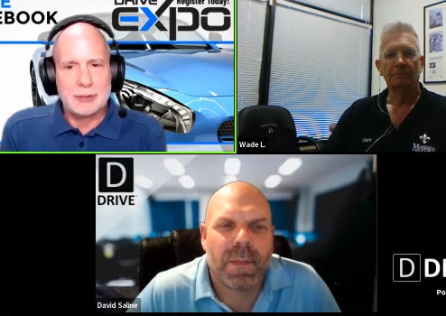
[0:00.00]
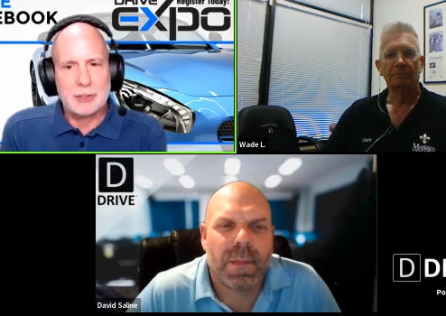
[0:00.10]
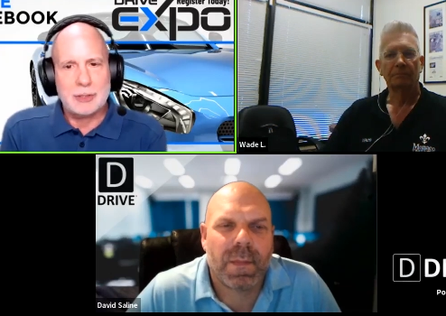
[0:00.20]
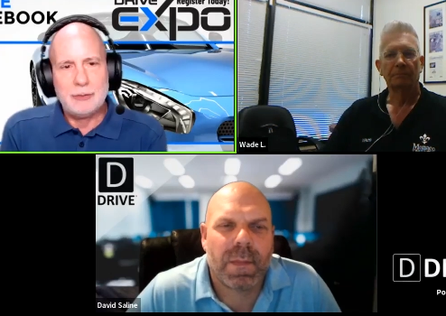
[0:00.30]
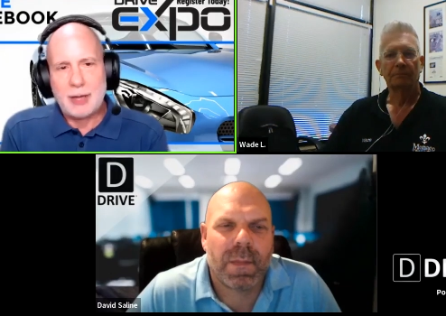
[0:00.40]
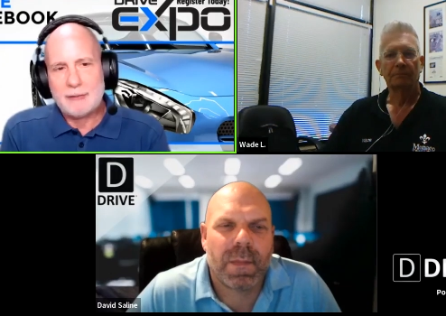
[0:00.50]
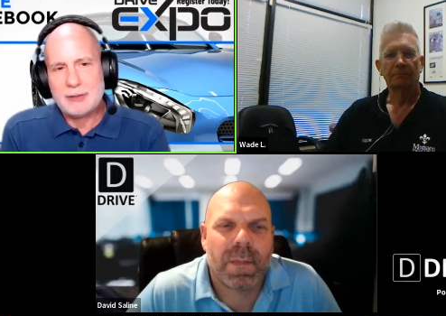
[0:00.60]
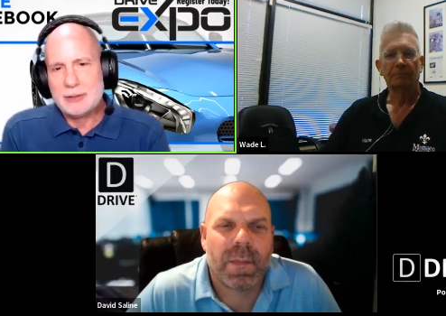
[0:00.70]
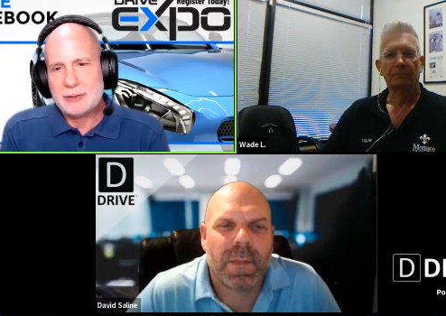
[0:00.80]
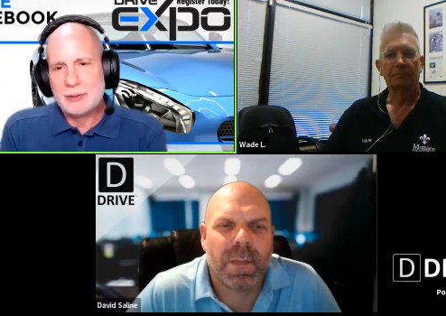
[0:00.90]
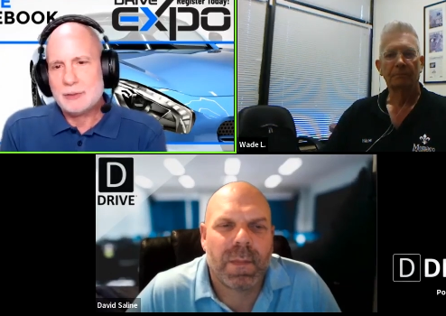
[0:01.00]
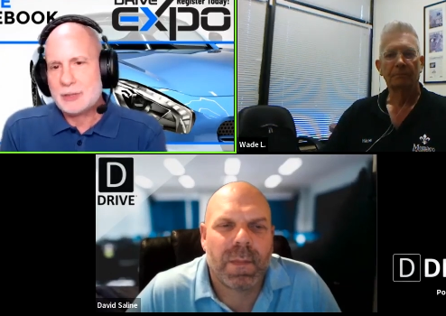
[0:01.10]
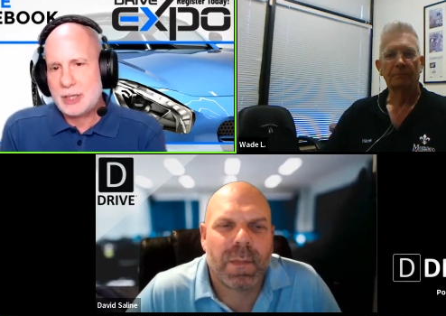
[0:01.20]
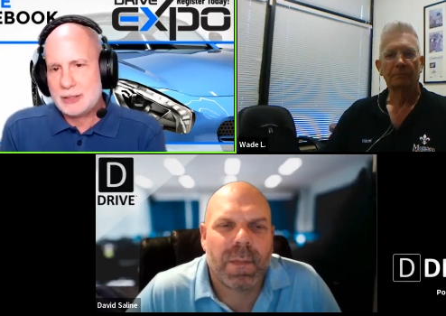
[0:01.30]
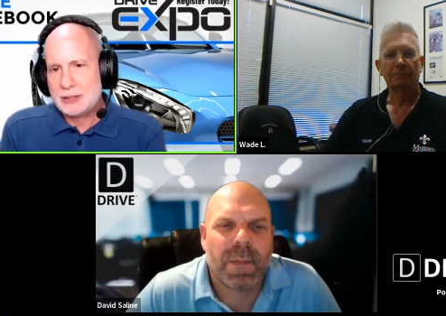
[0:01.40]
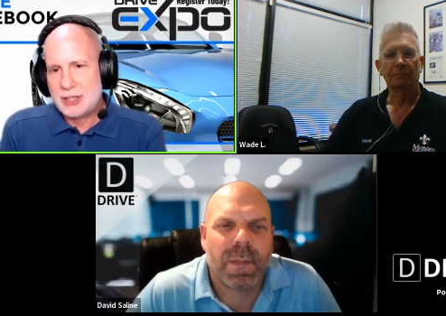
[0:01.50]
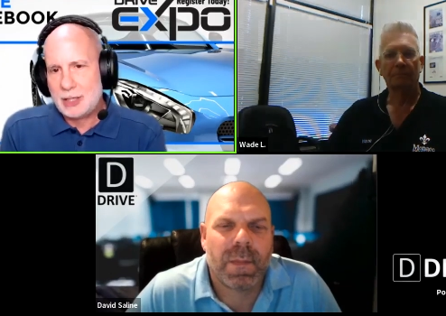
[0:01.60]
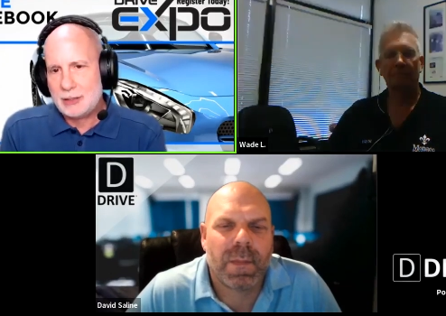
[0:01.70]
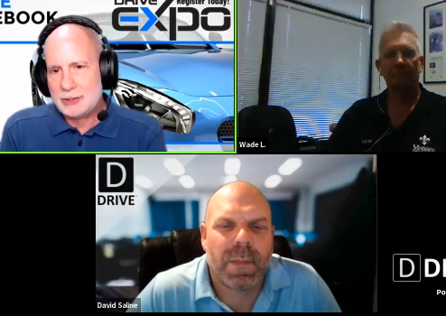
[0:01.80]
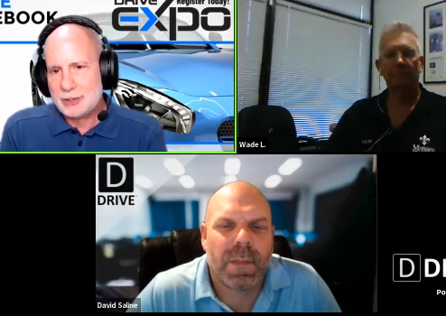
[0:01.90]
Speaker 1: Are you having those, those kinds of
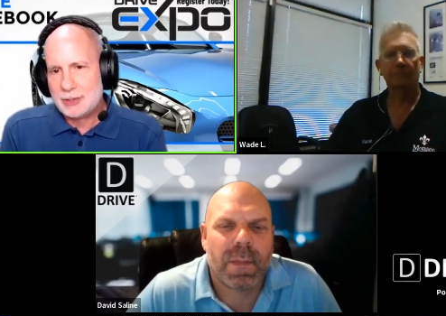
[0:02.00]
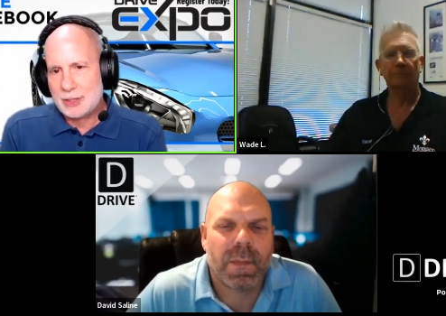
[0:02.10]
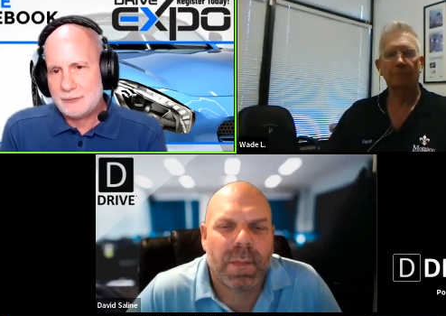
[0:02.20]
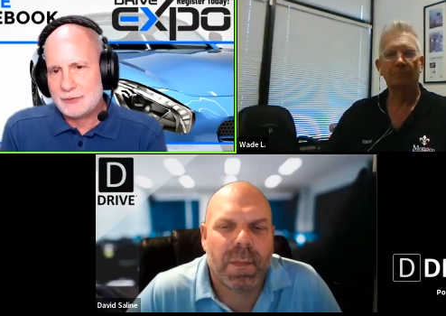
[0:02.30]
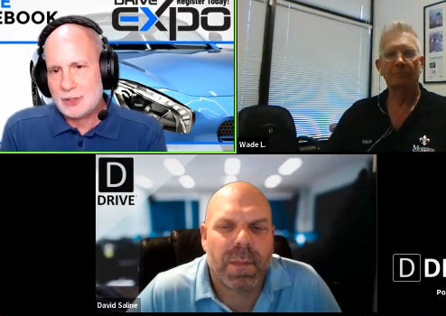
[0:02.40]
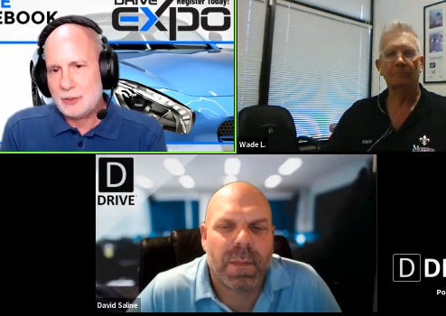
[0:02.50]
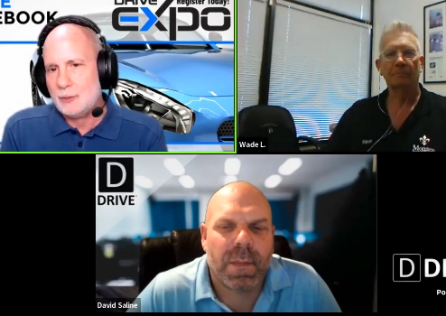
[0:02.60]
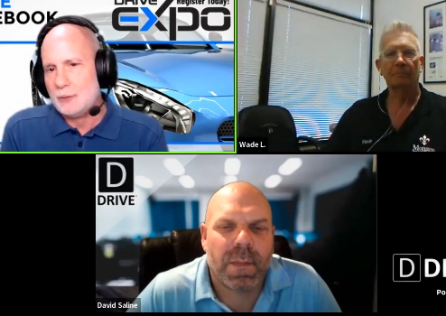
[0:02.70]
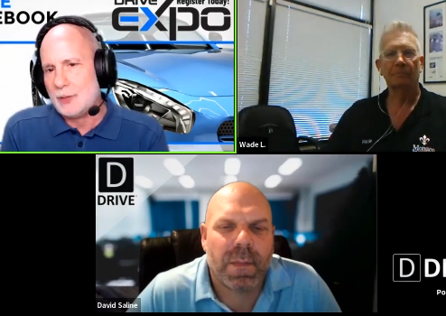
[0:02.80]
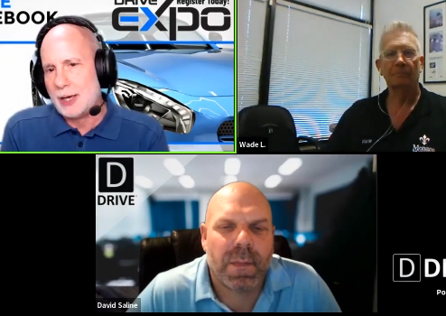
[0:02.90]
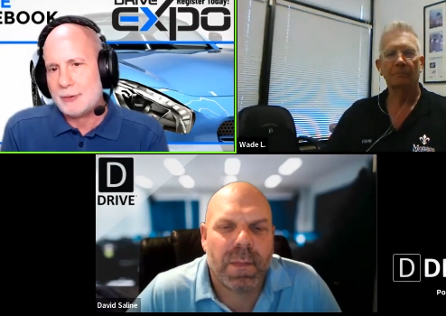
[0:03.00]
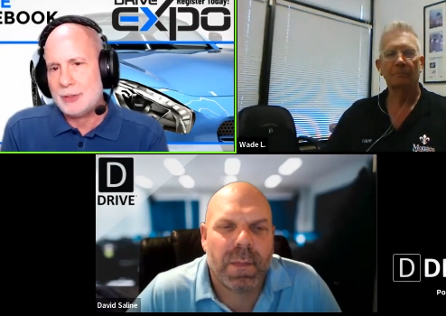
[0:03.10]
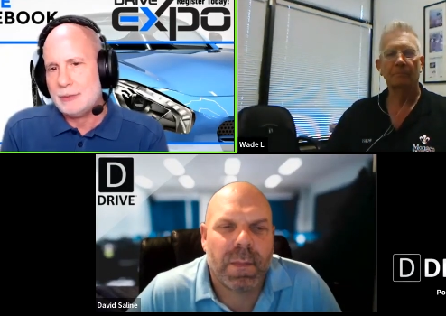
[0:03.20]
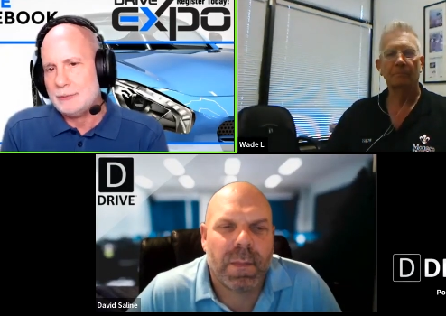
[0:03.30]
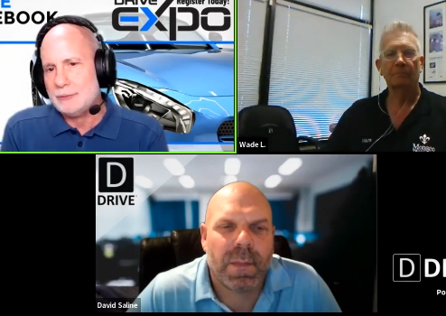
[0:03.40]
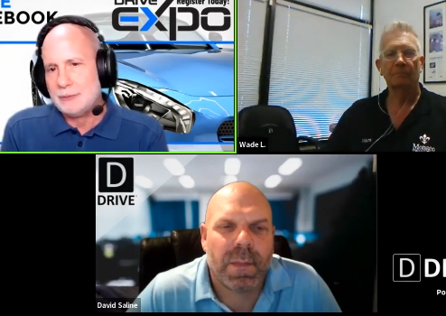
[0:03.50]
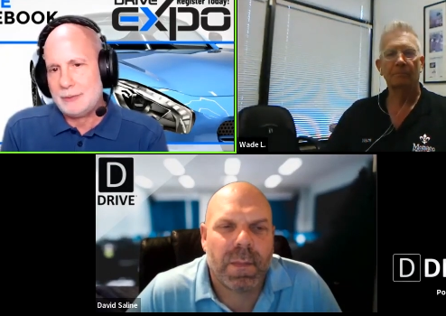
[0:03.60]
challenges? And if so, how are you